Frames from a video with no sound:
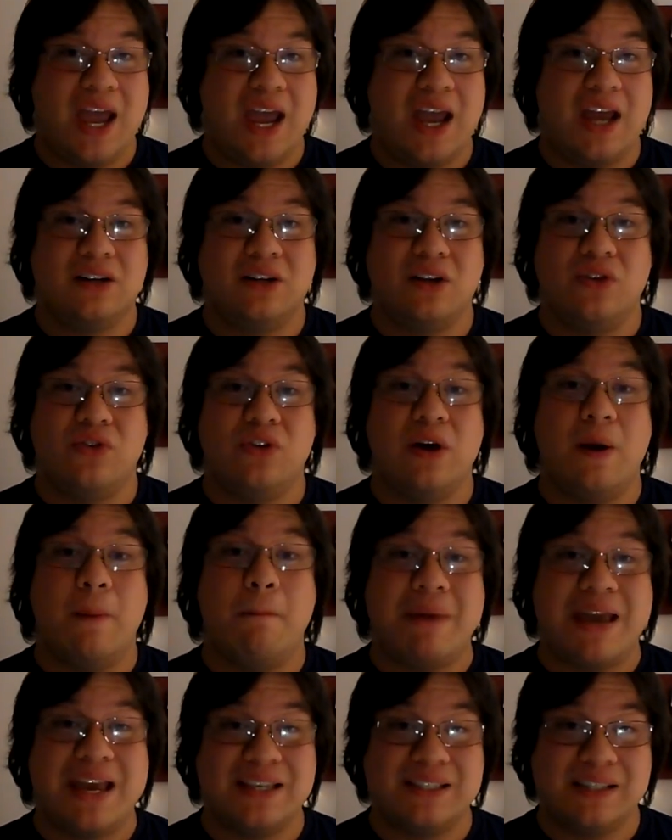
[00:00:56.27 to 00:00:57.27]
and the
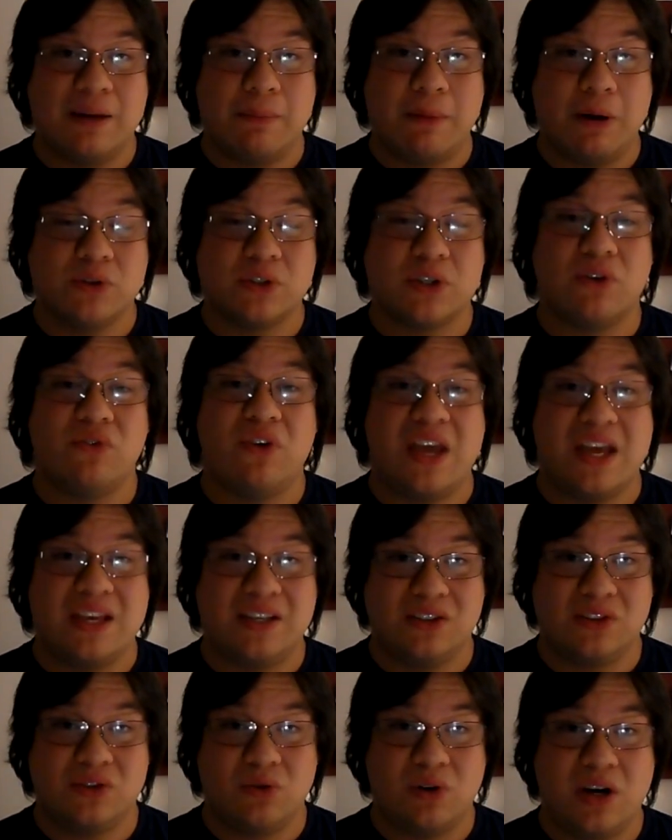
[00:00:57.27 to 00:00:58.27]
amazing amounts of
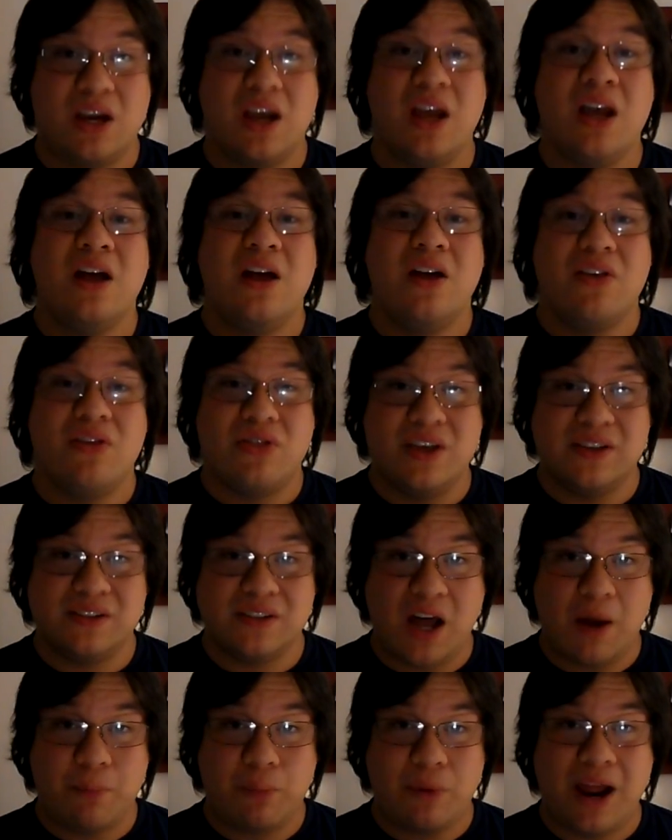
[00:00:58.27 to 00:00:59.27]
history this
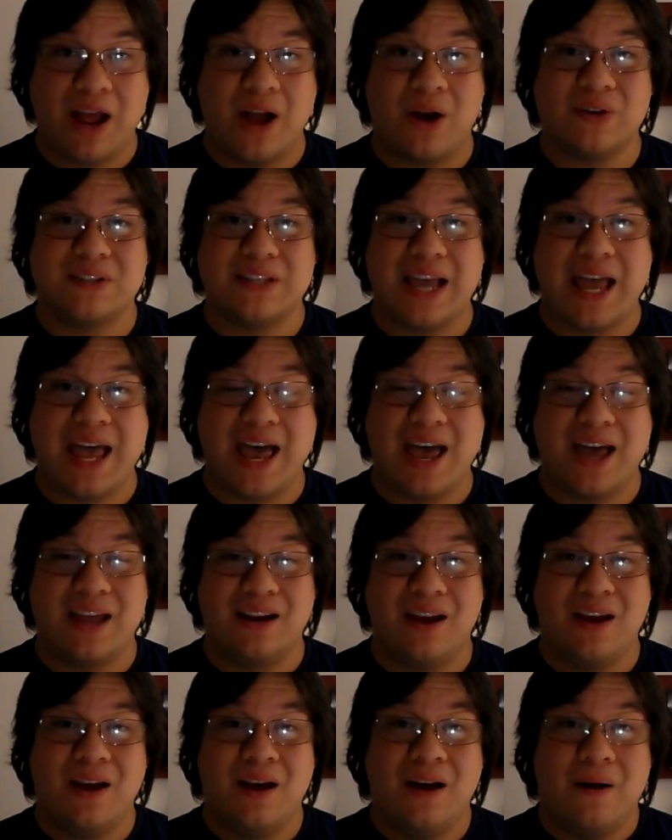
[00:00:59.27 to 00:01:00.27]
opera house
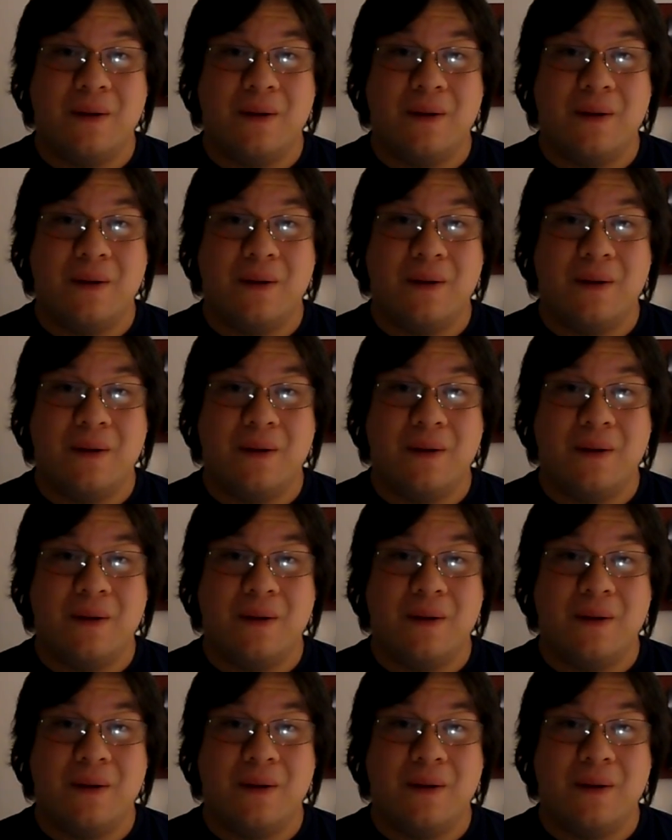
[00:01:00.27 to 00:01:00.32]
had,